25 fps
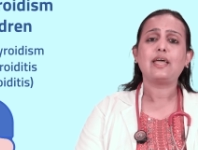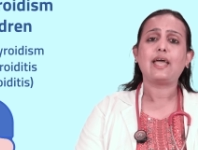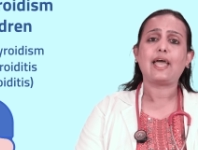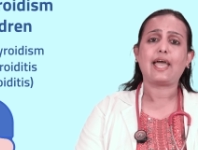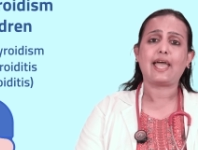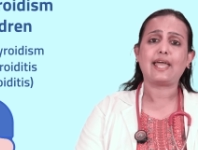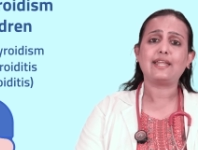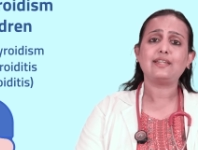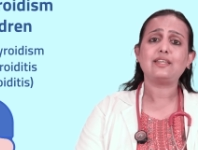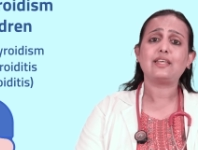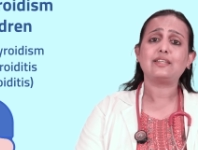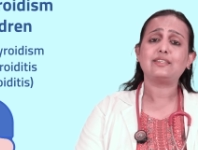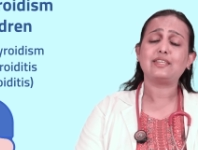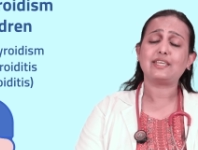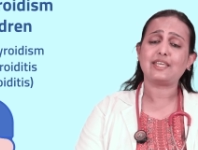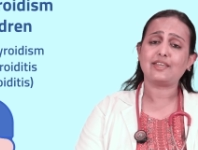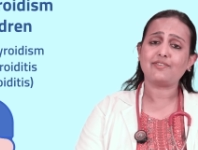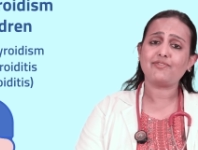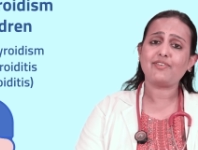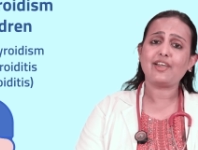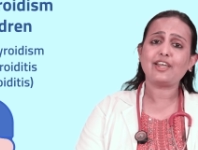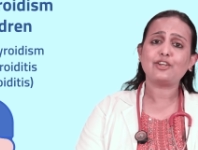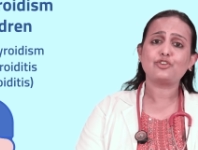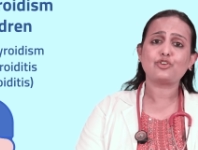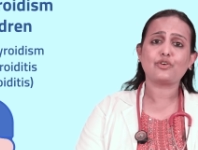And the
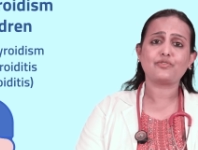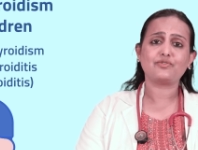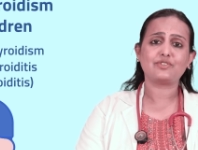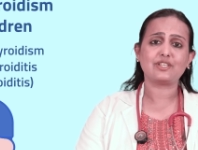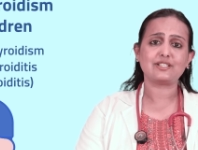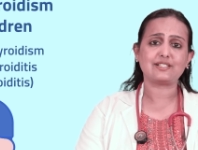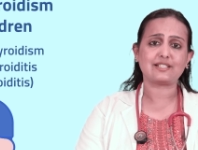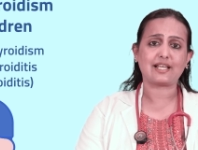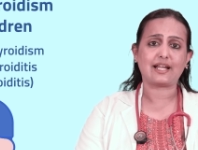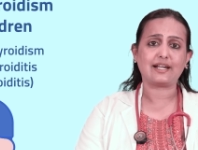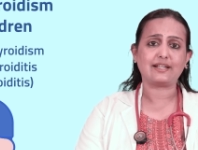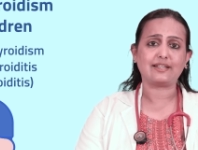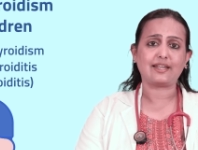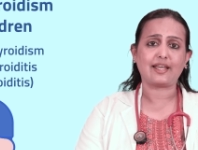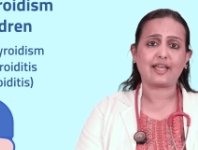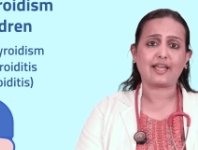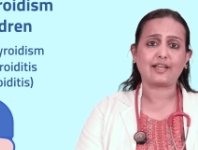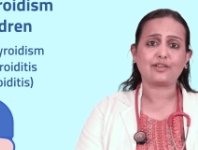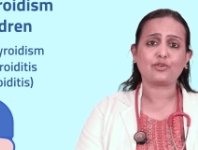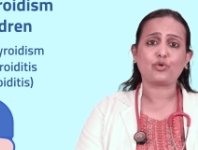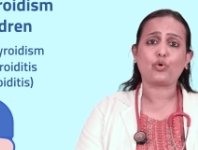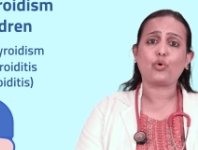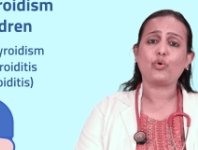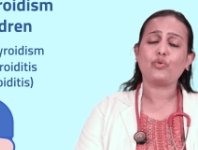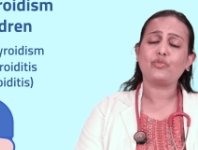effect of this
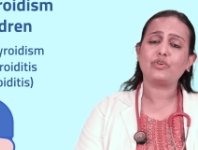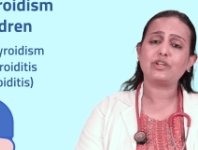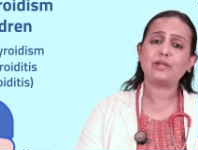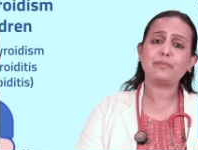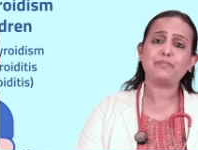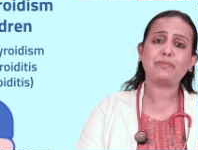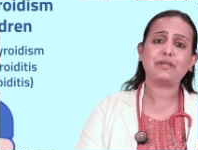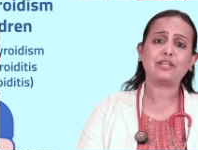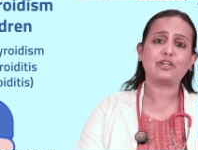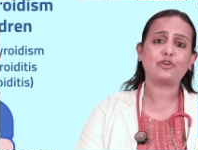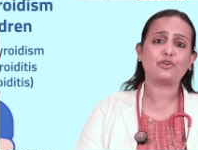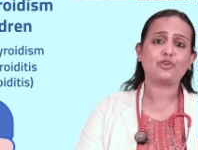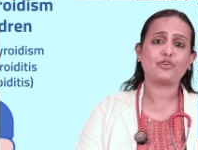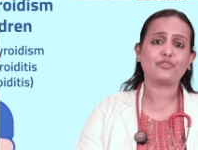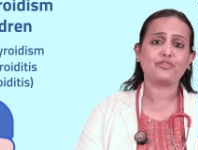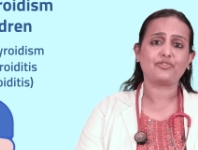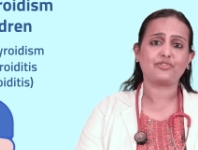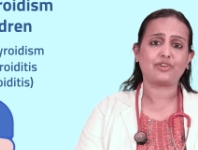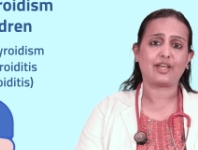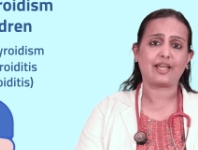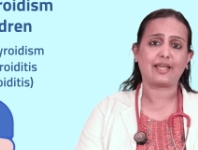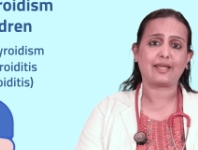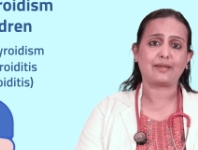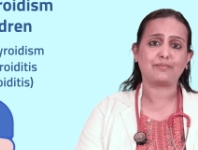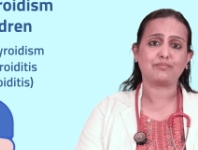attack over a period of
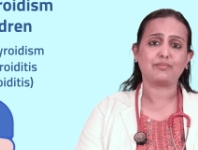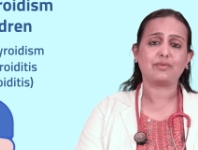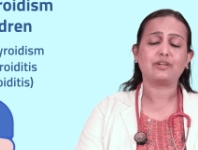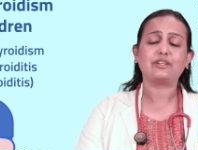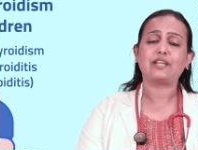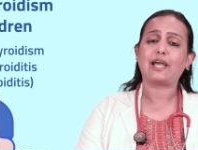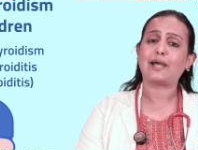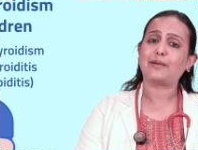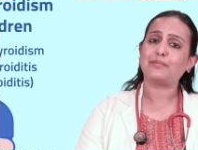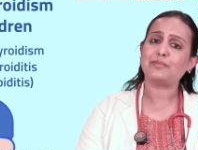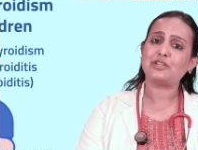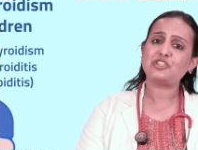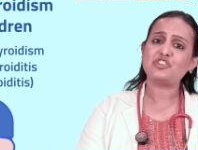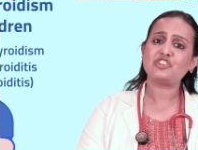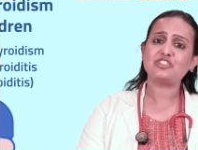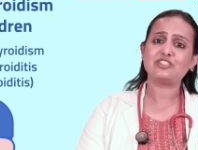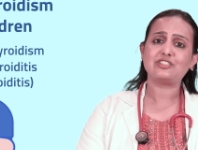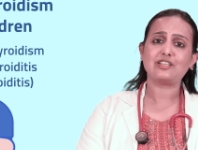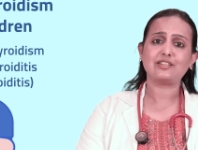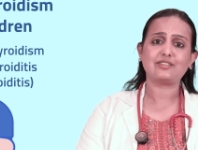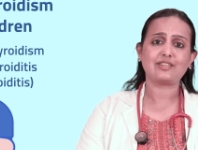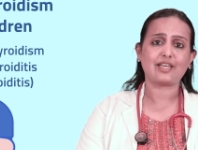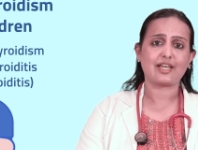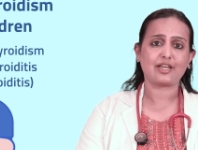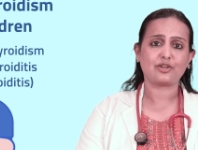time damages
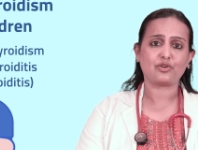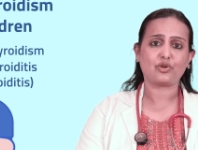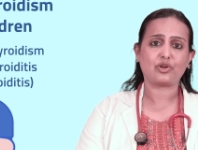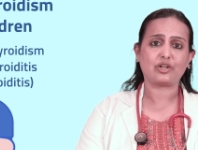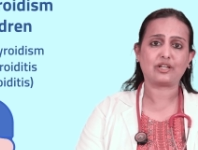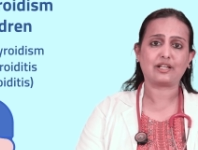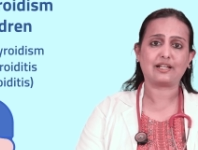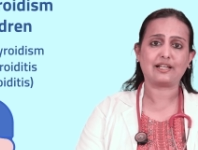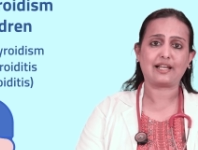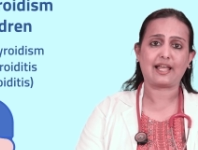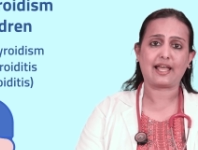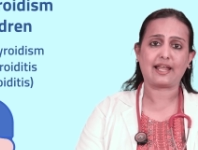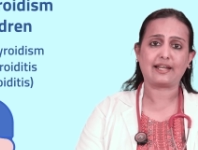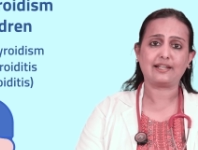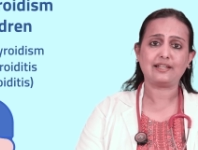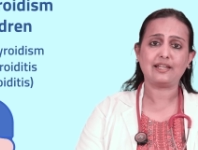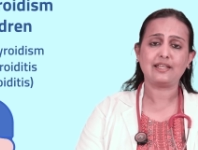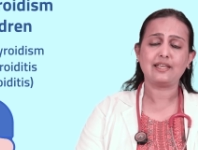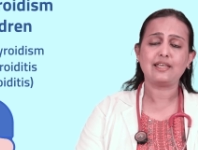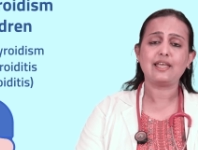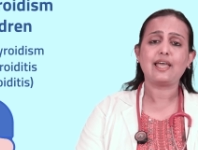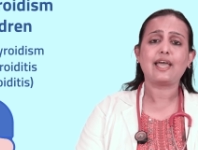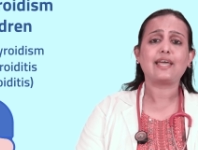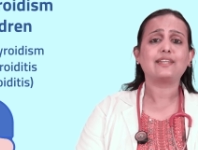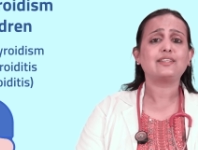the thyroid gland,
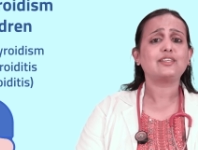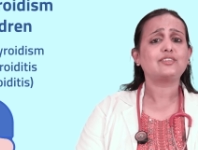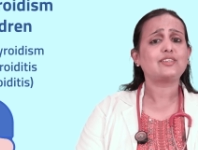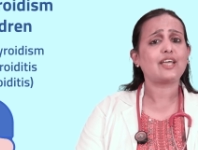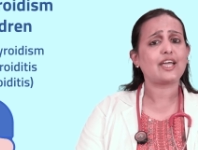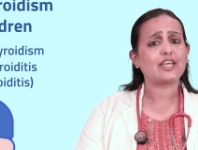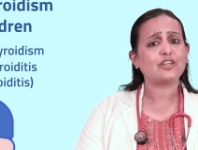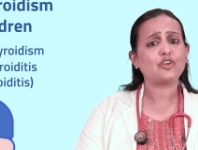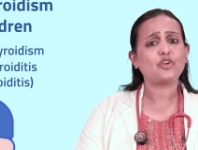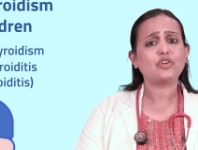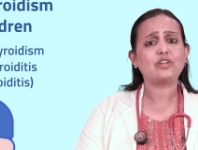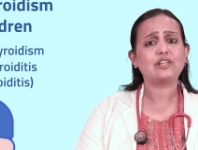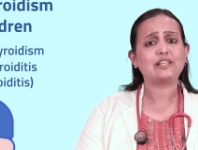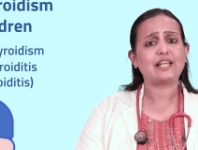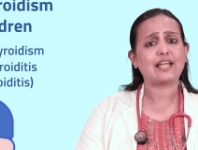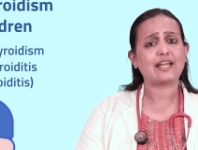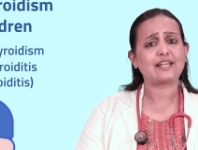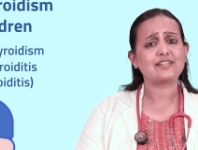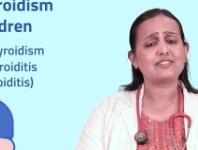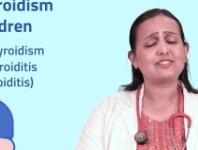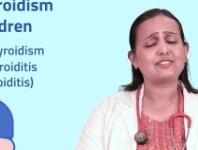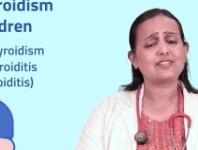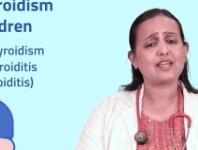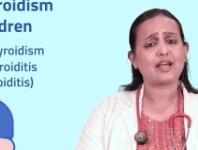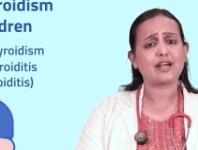and the thyroid
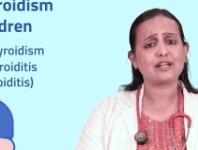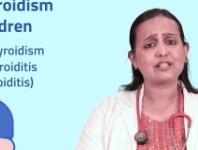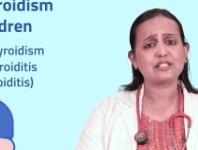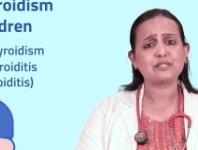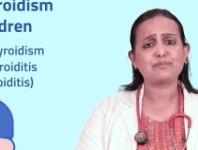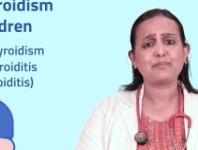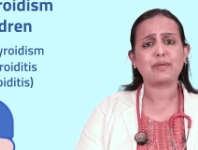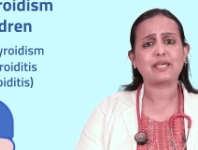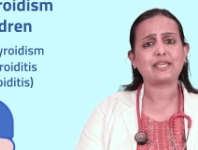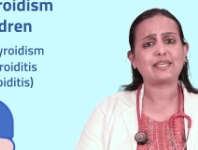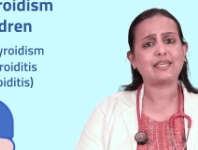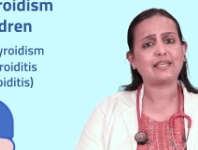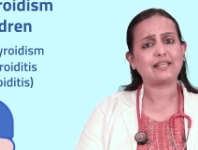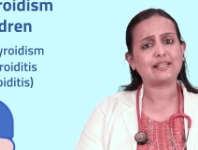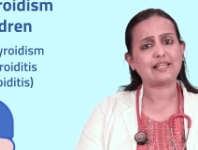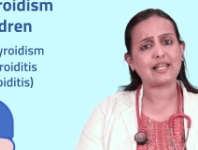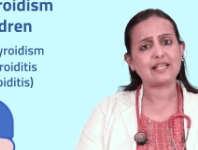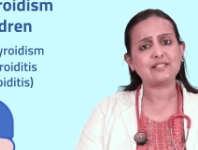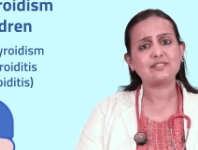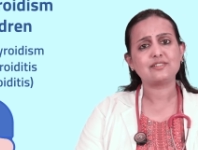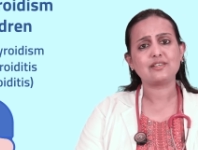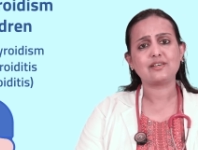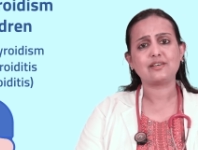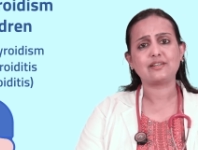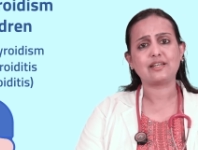gland starts making
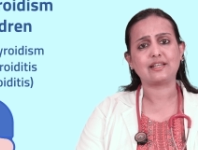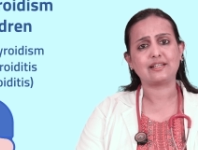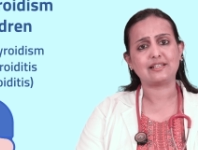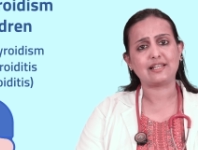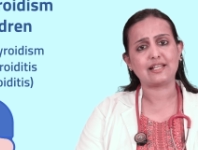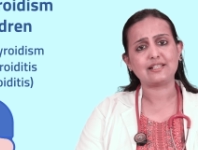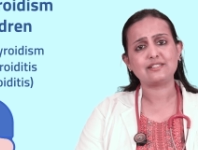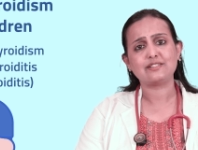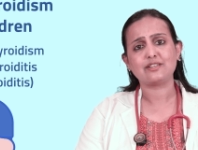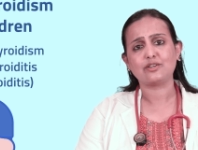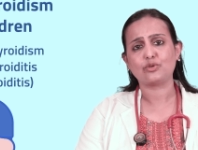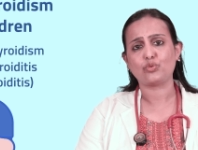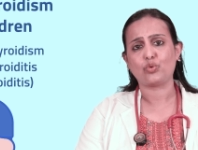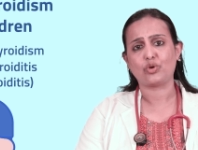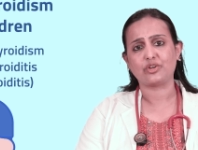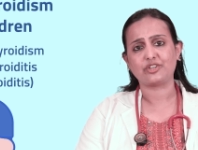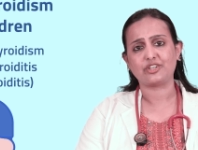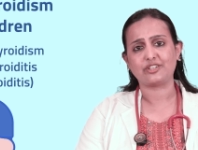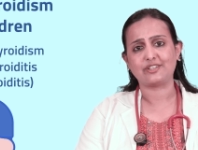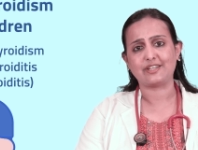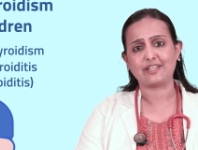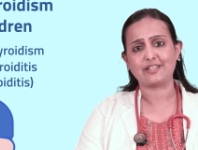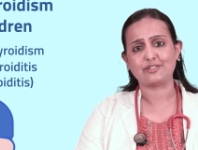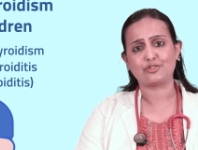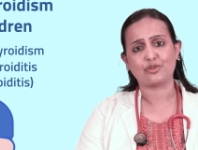lesser and lesser
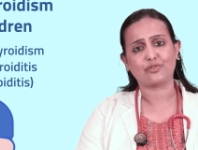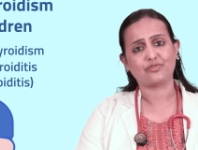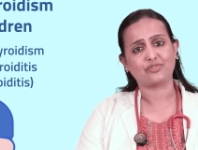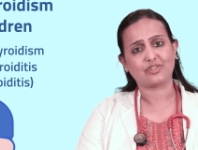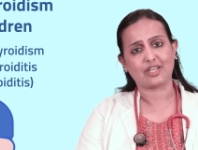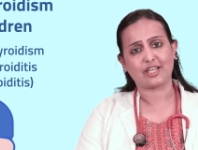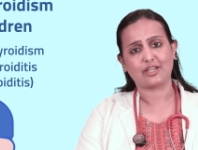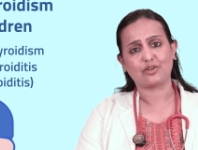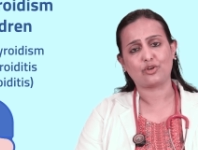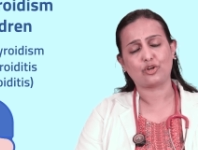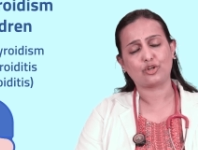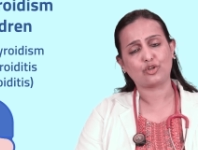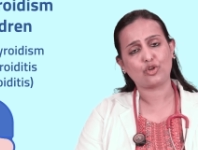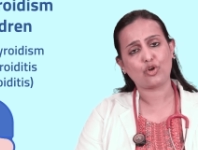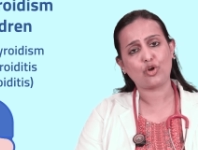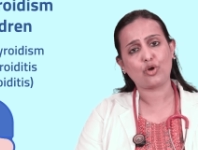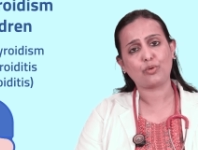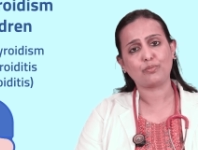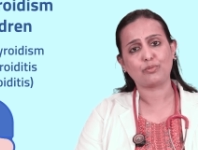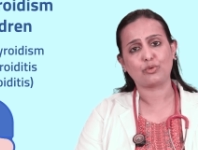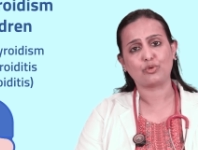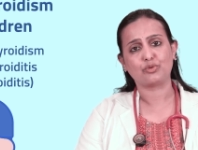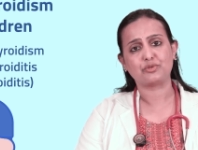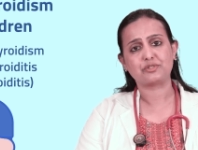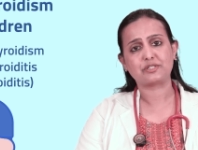quantities of thyroid
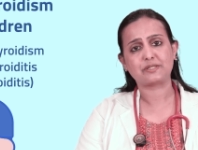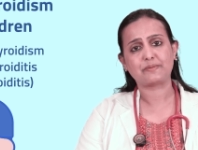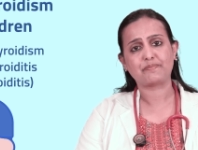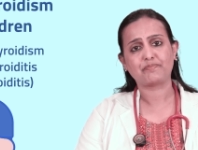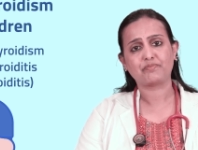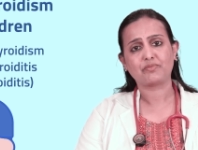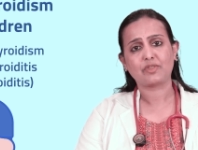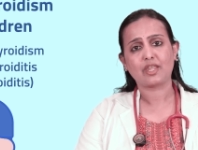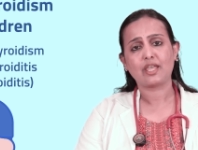hormones.